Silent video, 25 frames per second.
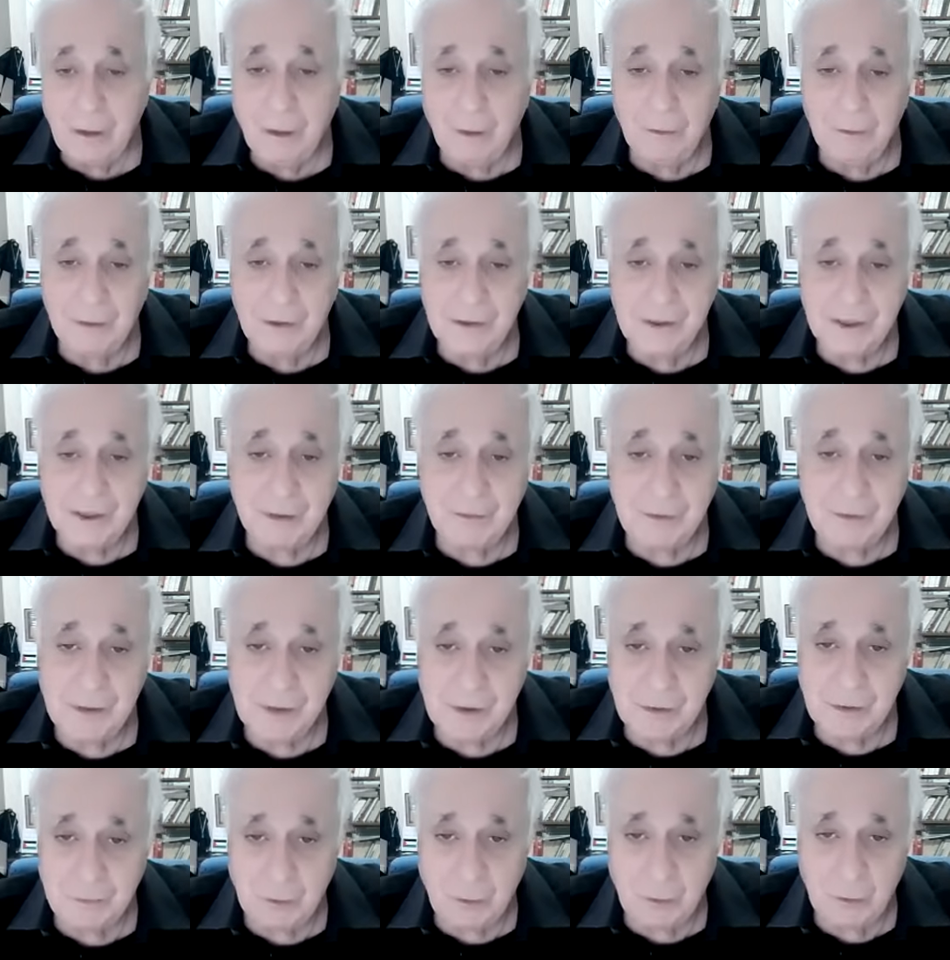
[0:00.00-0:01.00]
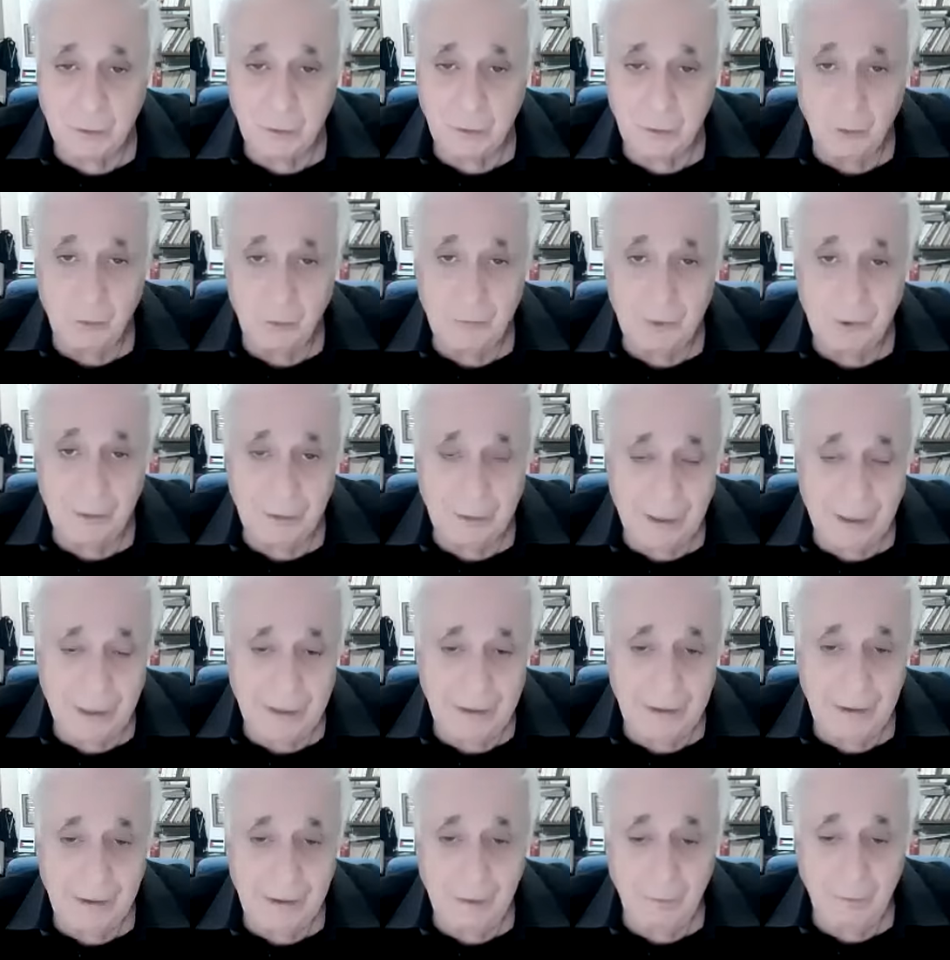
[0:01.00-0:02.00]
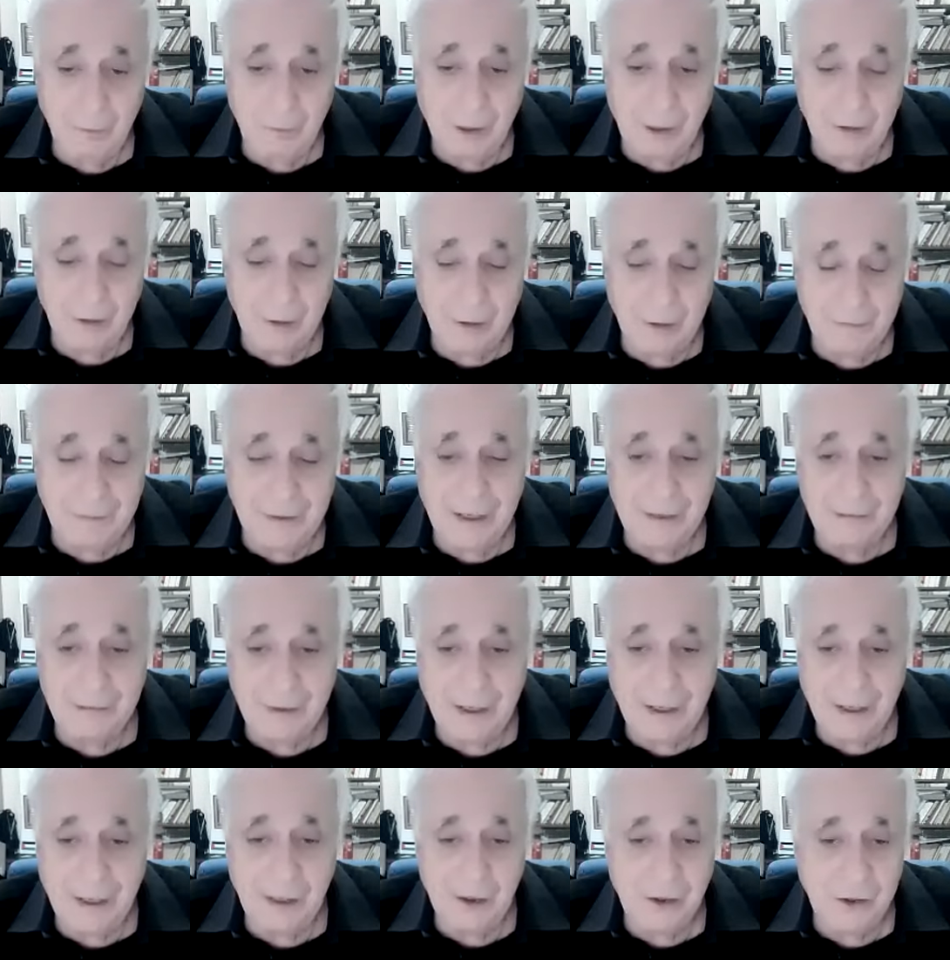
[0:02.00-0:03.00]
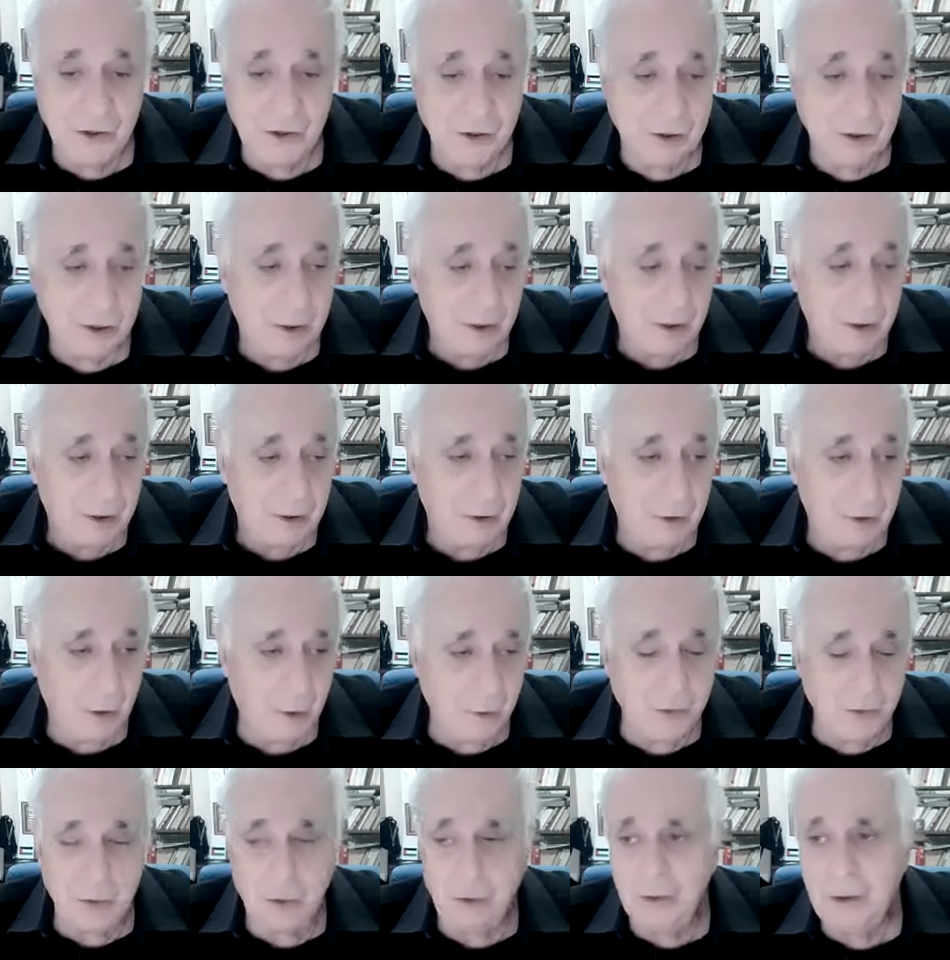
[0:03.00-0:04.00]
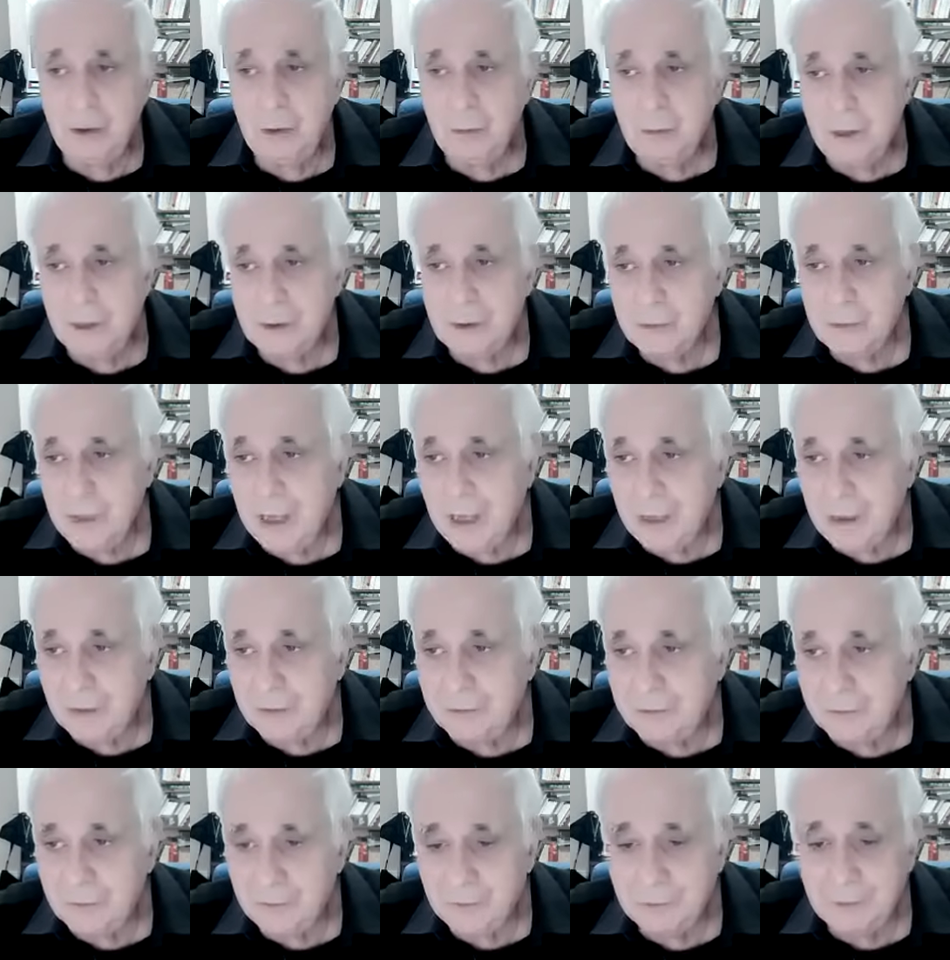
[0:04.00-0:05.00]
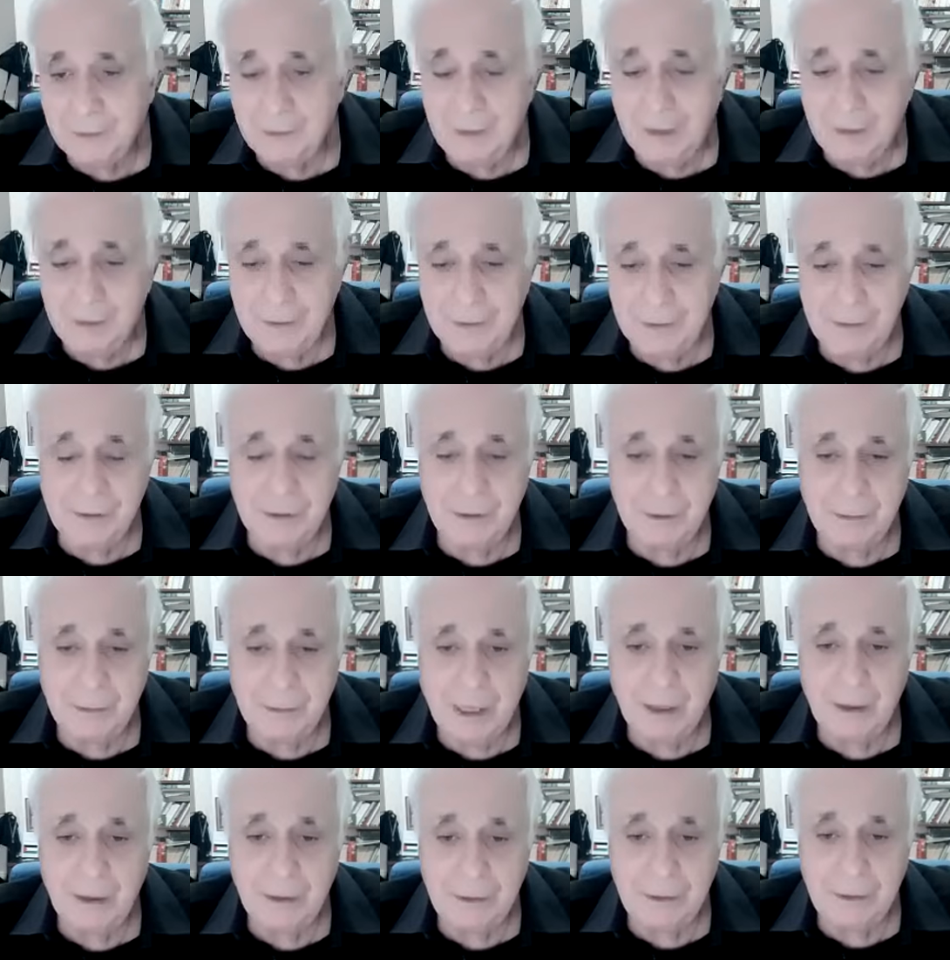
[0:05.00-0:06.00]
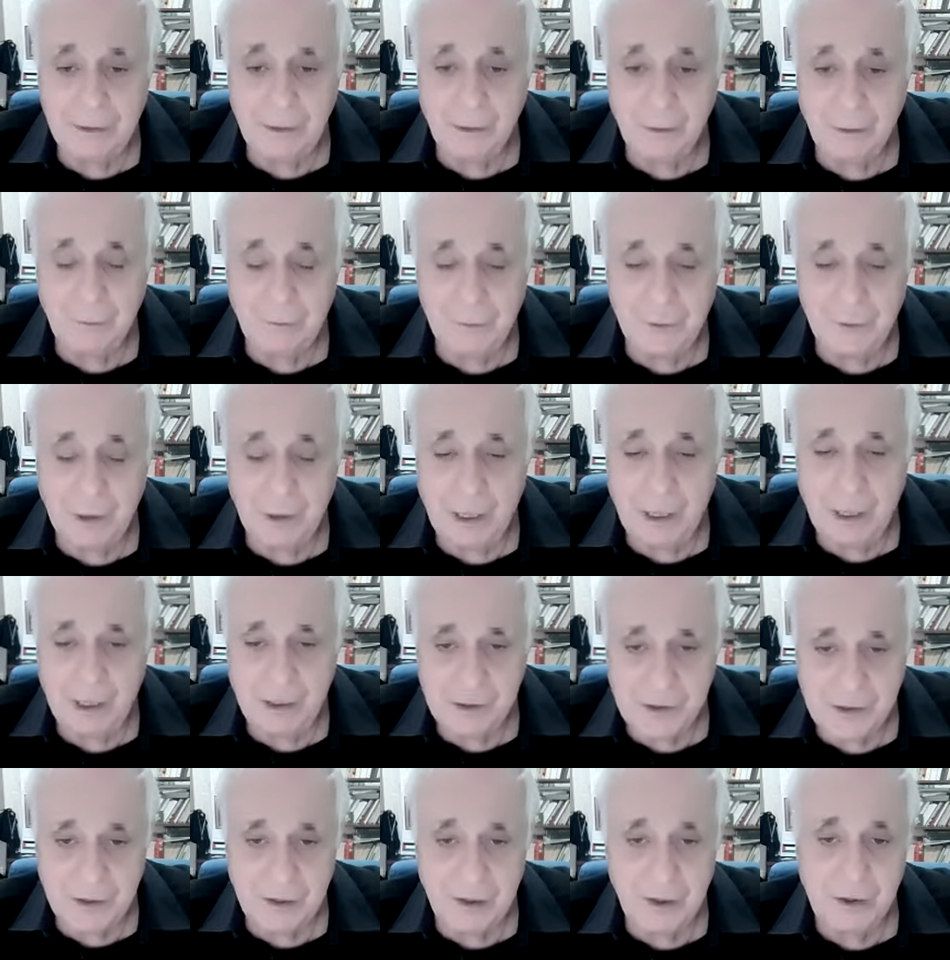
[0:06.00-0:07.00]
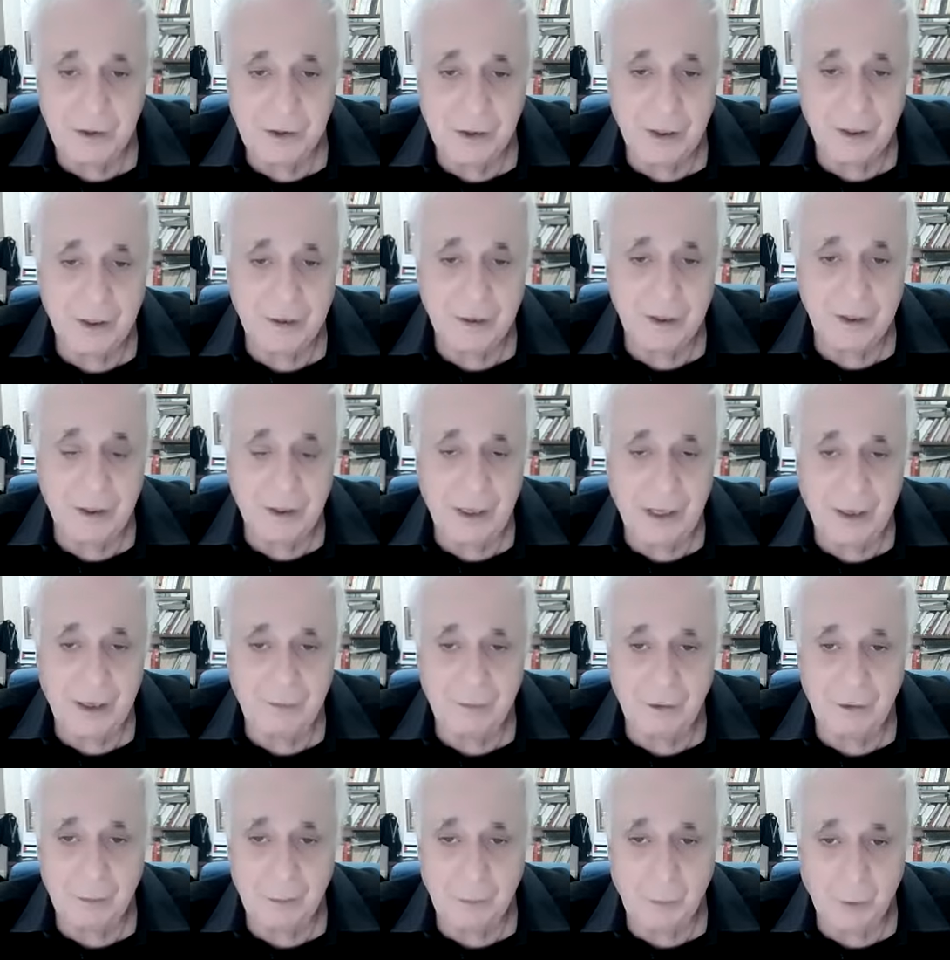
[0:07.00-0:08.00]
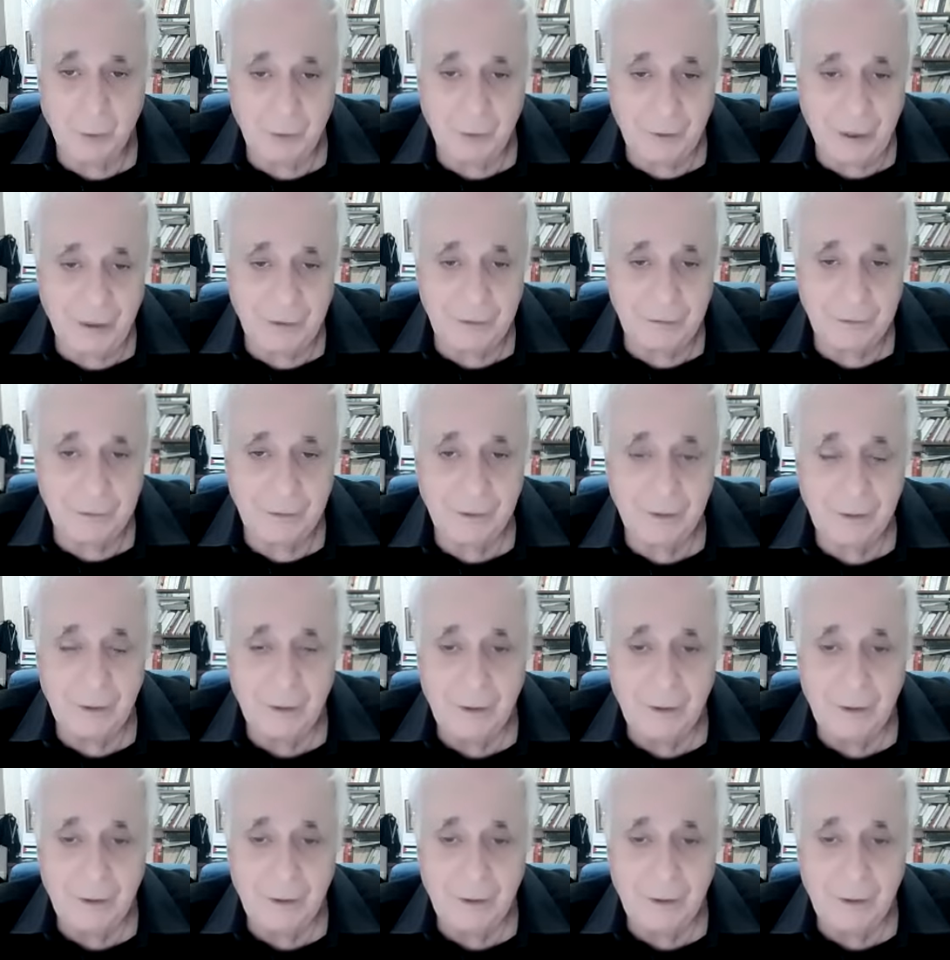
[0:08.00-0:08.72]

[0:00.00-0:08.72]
on the 7th of October, anyone at that age knows only one reality, and that is the reality of the land siege and the naval blockade